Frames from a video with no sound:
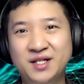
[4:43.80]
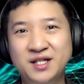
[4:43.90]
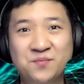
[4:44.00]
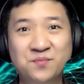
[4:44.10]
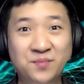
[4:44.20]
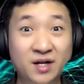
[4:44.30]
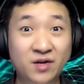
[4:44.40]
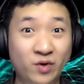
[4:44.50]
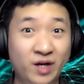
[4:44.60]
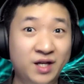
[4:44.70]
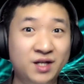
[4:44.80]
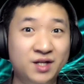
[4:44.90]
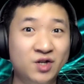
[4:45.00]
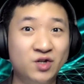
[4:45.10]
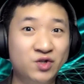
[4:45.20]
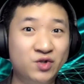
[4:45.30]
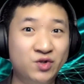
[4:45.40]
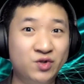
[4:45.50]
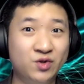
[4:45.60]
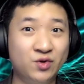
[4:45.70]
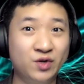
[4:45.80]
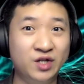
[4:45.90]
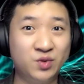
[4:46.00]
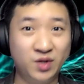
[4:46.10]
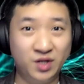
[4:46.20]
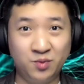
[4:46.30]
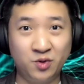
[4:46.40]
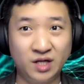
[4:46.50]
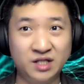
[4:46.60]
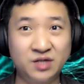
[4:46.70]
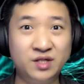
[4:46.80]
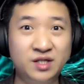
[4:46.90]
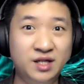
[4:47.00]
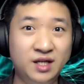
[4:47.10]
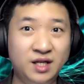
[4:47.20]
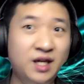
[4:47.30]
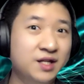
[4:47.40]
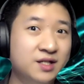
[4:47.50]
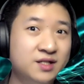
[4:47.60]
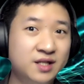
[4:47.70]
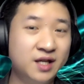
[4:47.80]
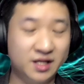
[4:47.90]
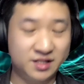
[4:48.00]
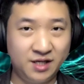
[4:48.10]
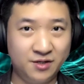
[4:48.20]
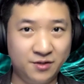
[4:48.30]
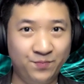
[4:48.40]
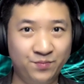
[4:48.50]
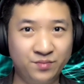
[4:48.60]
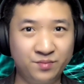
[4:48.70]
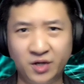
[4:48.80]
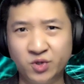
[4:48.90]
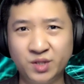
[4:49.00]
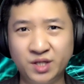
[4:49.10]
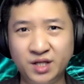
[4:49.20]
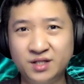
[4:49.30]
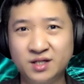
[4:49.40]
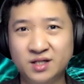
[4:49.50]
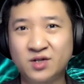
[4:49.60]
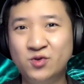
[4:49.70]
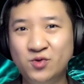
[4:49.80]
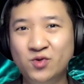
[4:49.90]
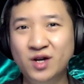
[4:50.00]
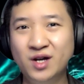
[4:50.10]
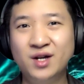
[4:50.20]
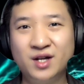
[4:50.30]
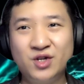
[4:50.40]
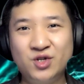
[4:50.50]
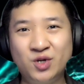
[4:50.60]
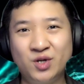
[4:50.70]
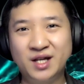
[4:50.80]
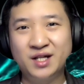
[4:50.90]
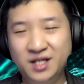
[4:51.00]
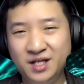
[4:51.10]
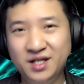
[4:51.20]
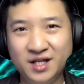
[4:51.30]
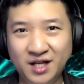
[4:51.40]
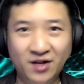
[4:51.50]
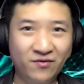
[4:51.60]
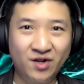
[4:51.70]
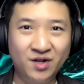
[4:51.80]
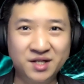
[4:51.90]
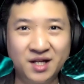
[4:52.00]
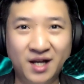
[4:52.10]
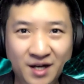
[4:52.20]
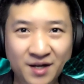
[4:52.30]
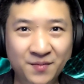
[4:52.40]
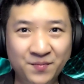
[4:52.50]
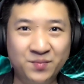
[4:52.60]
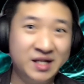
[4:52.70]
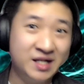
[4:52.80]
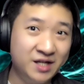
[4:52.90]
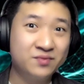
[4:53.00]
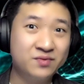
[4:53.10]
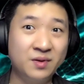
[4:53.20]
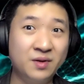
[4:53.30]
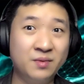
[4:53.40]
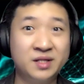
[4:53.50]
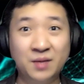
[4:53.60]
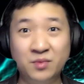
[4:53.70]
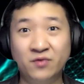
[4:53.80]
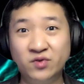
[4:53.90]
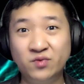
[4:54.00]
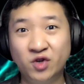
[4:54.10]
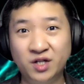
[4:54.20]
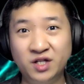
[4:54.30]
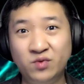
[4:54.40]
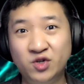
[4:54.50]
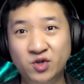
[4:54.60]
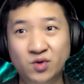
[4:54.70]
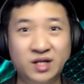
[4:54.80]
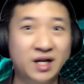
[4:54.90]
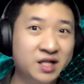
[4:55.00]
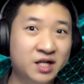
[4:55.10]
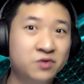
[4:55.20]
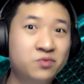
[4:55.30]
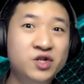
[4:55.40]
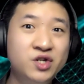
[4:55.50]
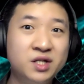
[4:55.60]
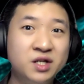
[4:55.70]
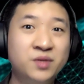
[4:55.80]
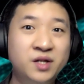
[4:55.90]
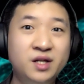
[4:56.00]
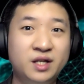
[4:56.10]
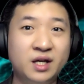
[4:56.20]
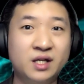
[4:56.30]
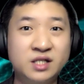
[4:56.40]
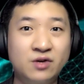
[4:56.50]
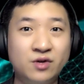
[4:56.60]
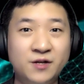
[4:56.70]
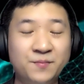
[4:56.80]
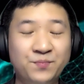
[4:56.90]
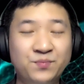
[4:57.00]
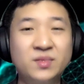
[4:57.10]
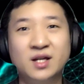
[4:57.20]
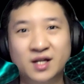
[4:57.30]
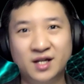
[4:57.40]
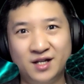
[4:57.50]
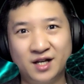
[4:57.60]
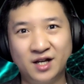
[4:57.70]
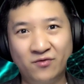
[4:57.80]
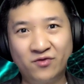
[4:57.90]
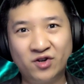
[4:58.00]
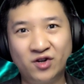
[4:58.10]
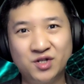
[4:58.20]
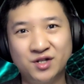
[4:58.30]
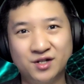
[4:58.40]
simple way to increase your productivity in Excel by using the cool shortcut key. And of course, I believe some of you will not even know there are such features appear in Excel, right? And I, of course,